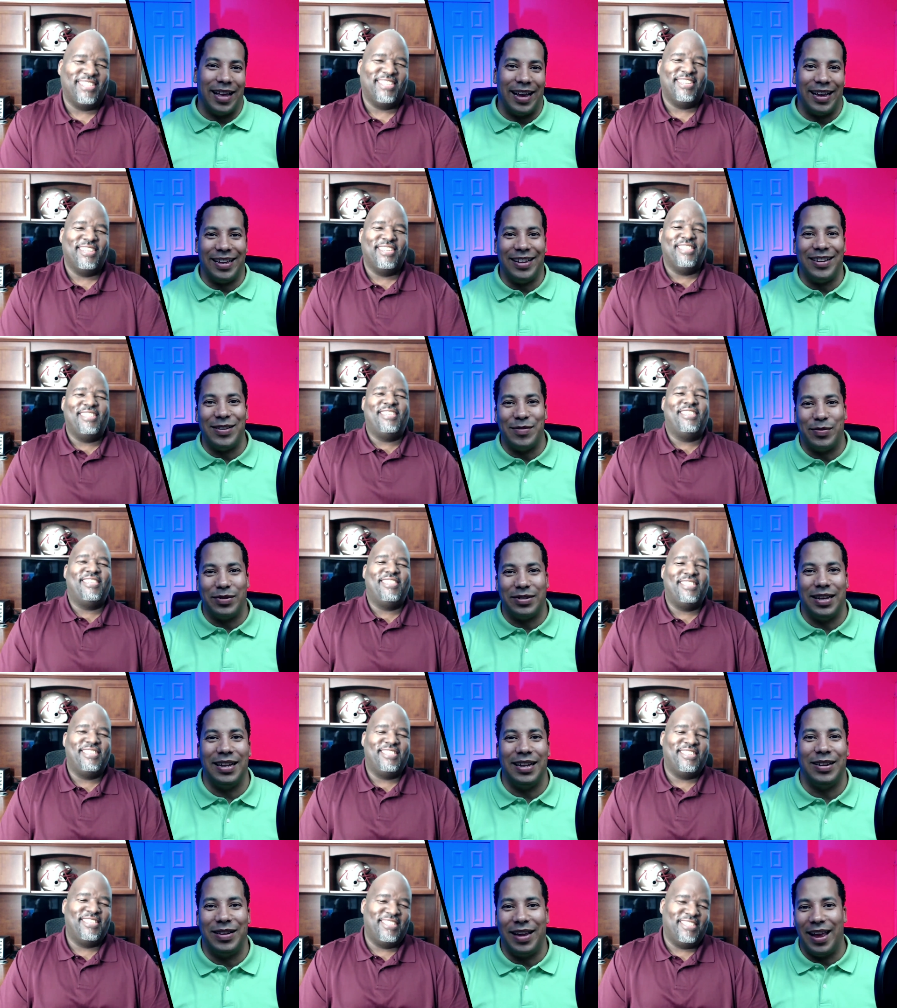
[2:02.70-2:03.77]
Speaker 1: like you could
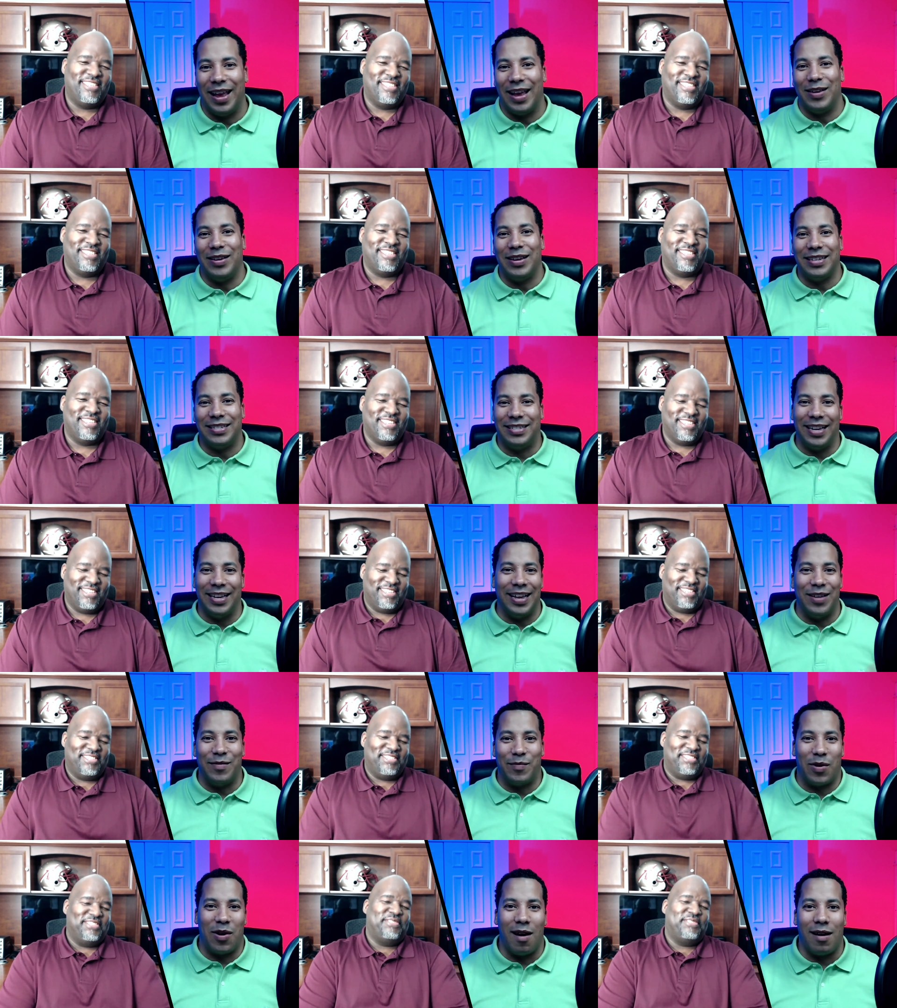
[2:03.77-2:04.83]
pretend. Yeah, you can sit
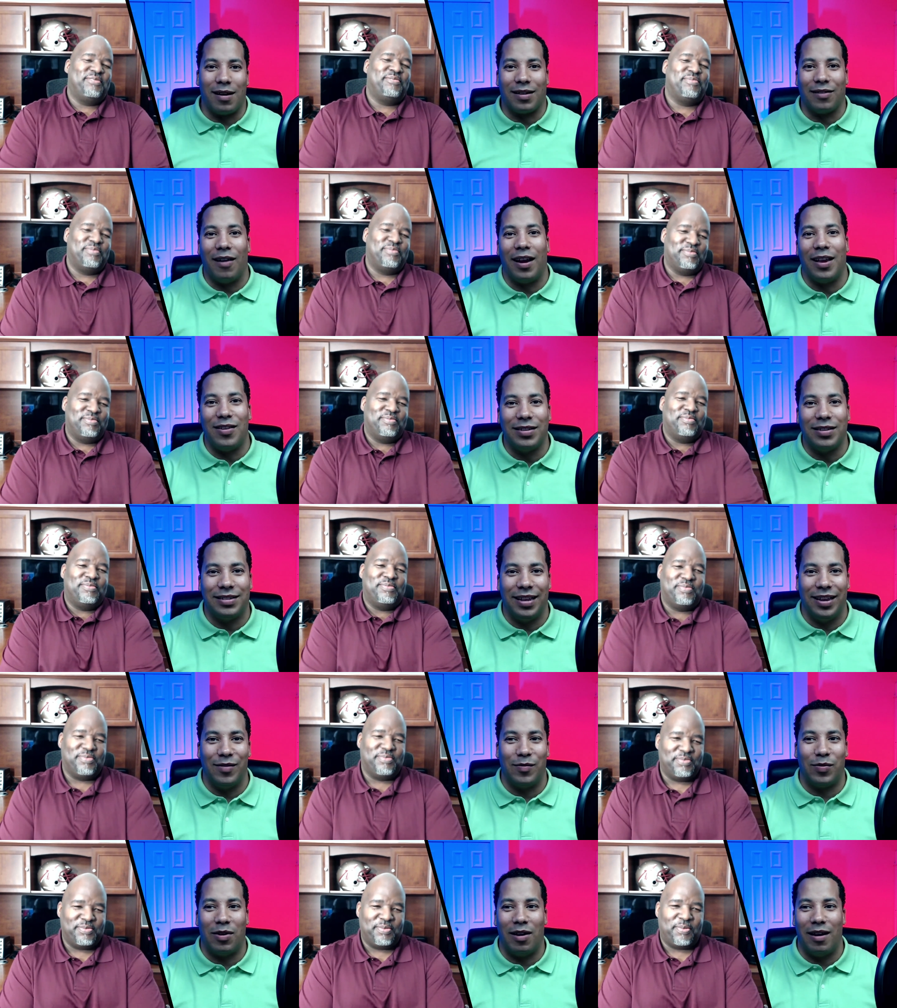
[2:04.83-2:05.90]
and park. Right, you can
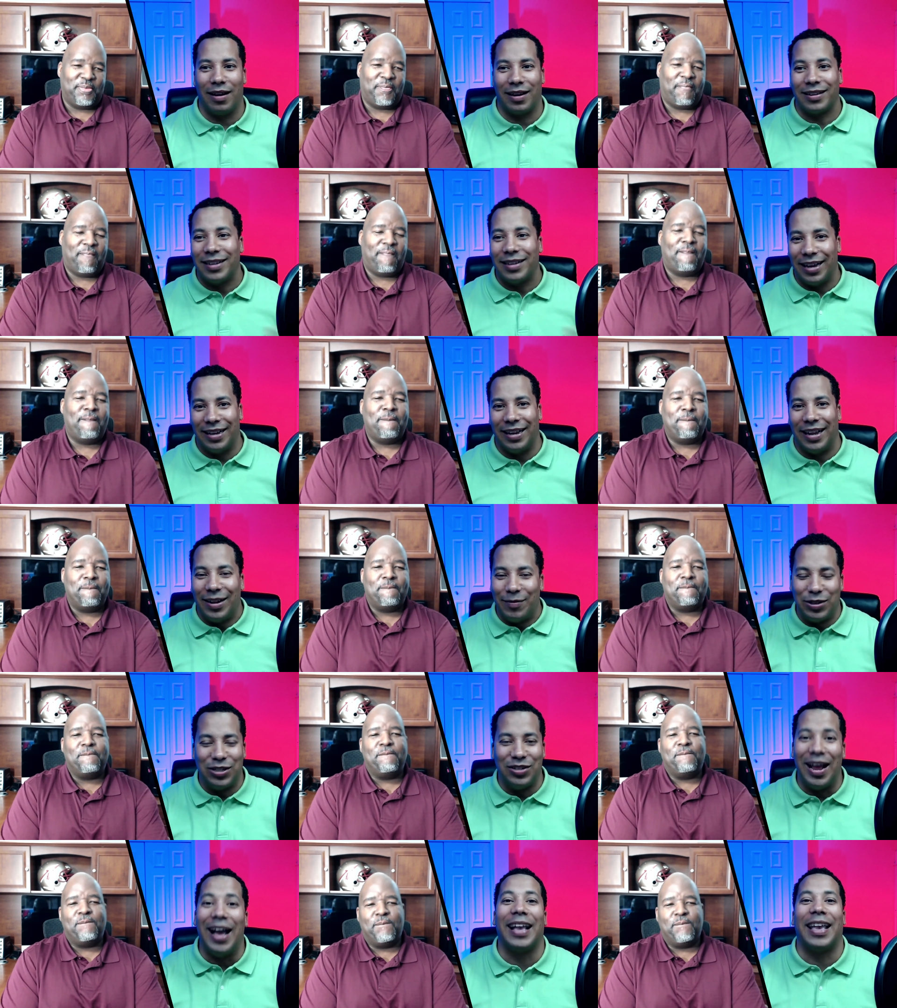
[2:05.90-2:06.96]
sit and park, and
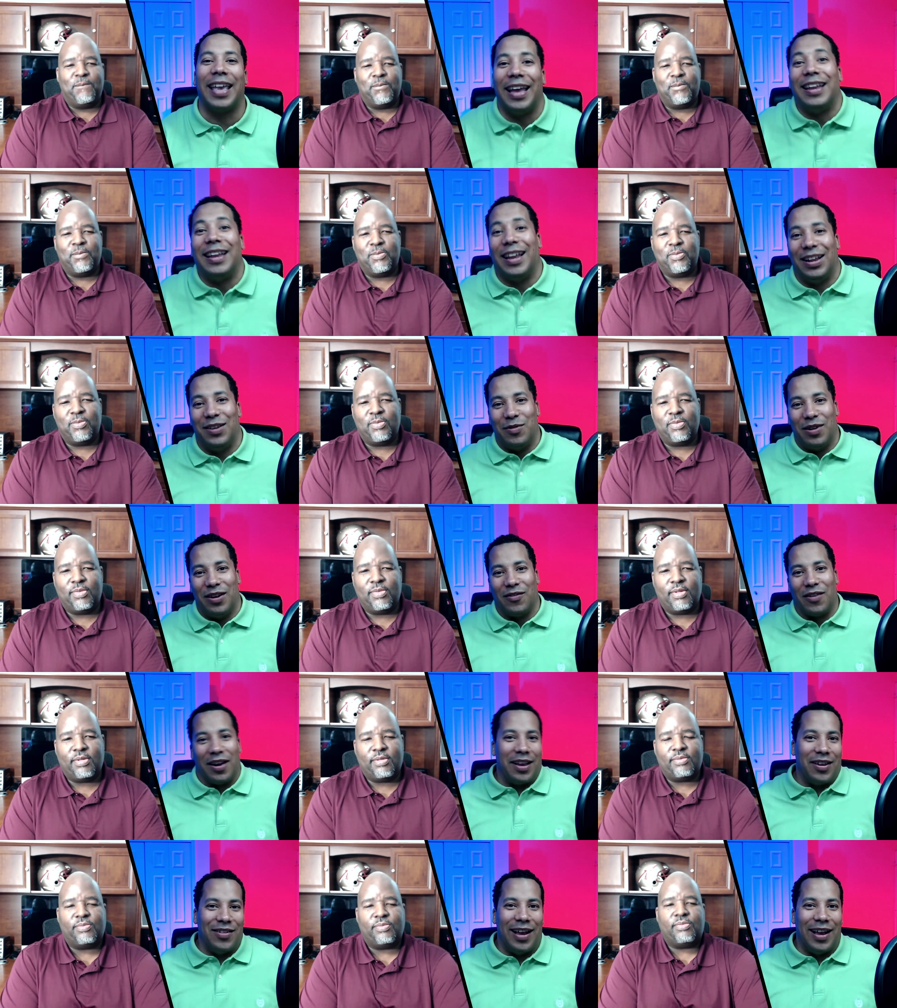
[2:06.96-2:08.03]
but you're not getting anywhere.
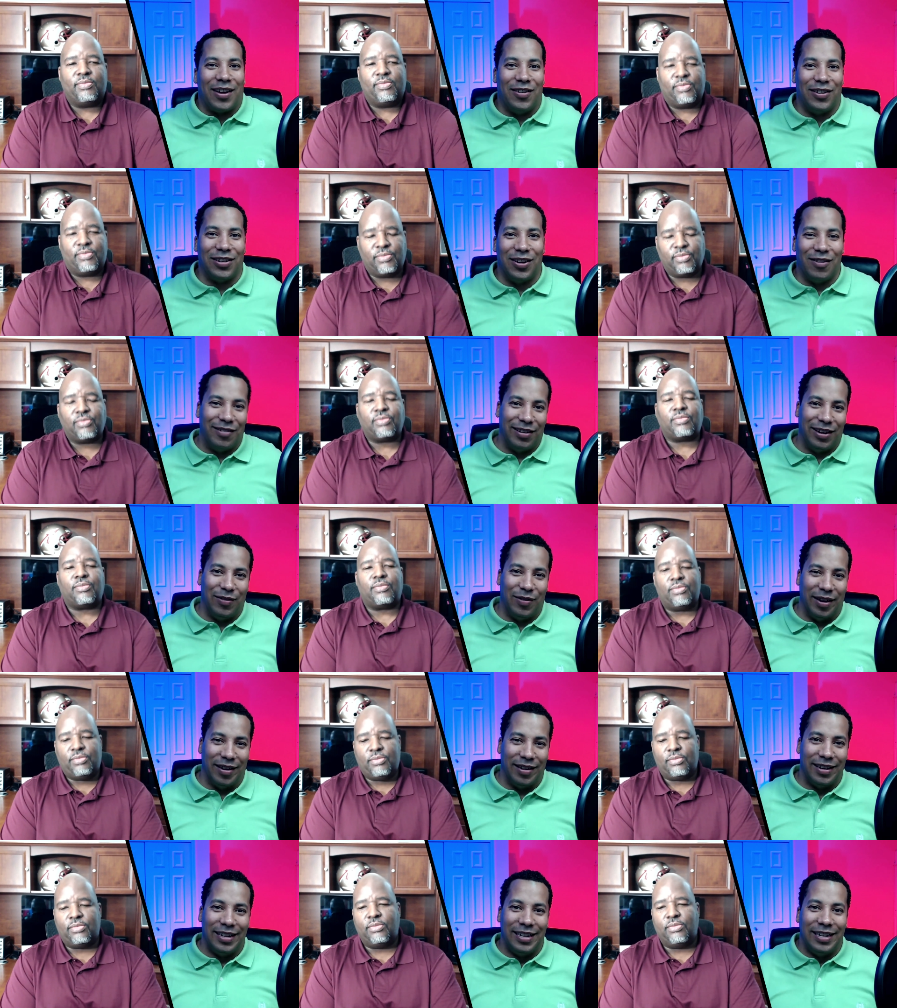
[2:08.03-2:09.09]
Right, you're not going to go
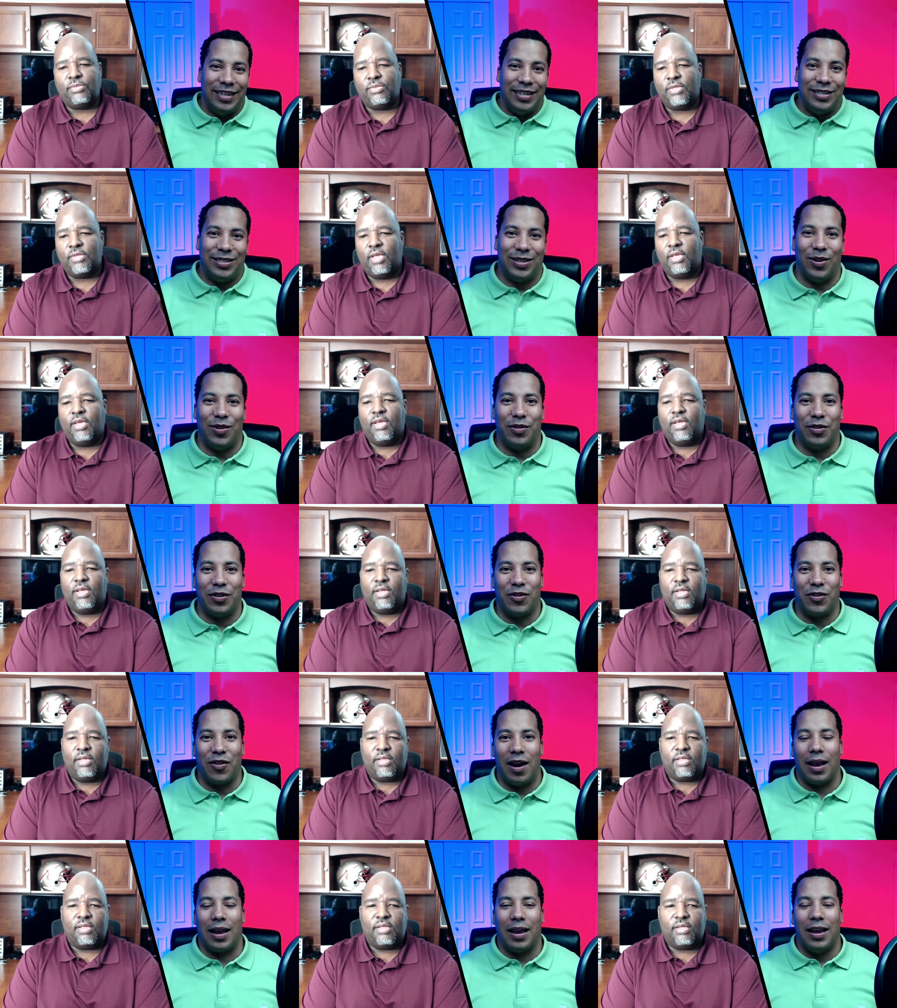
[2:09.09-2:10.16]
anywhere. So,
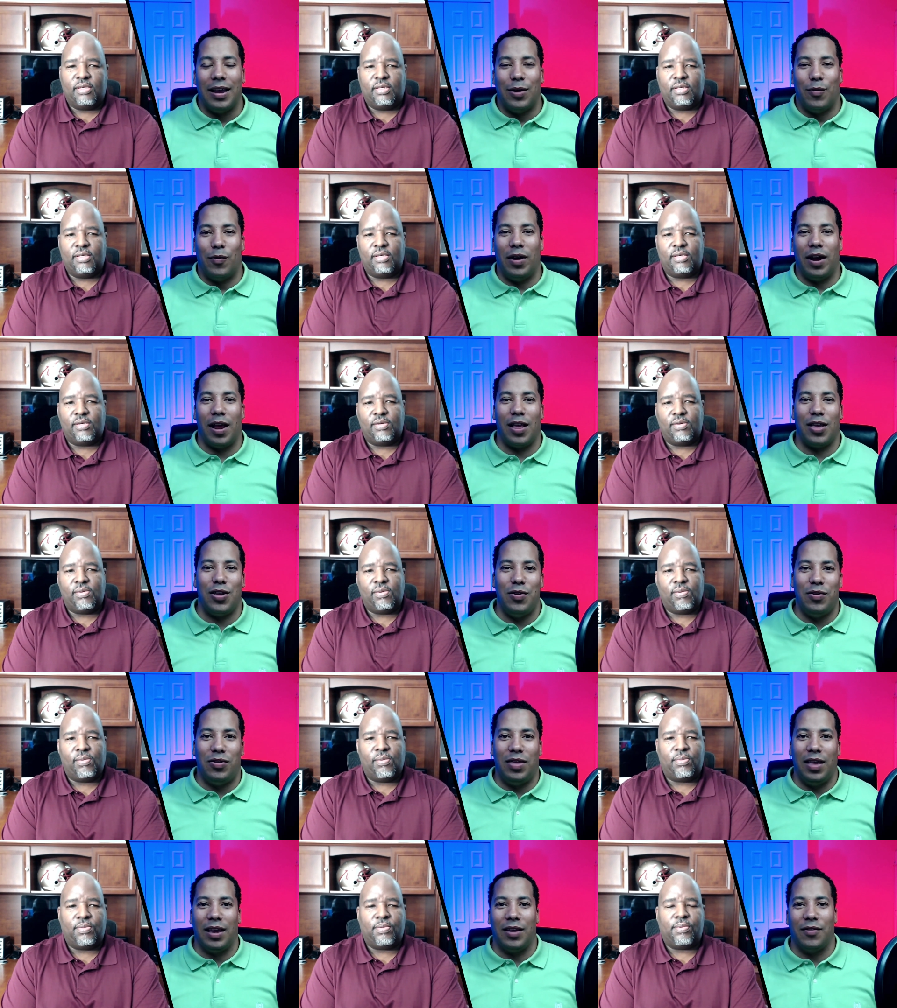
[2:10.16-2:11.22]
Greg, when you
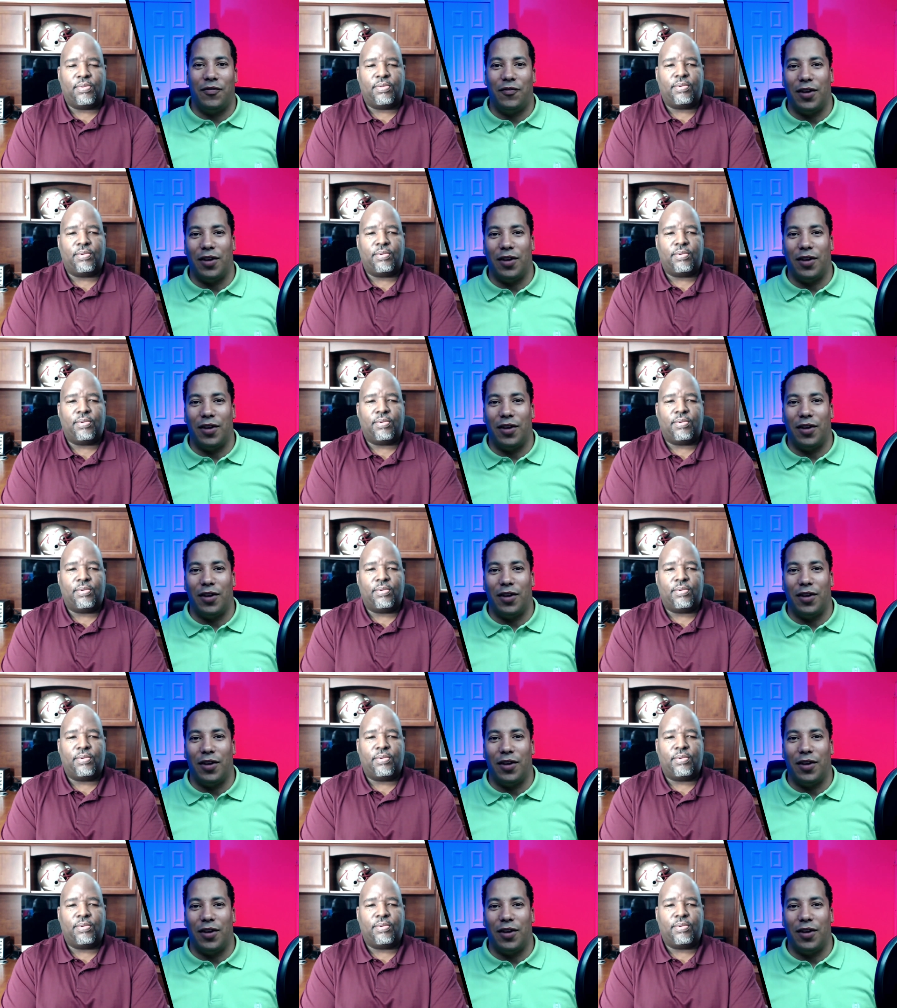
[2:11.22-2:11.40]
think of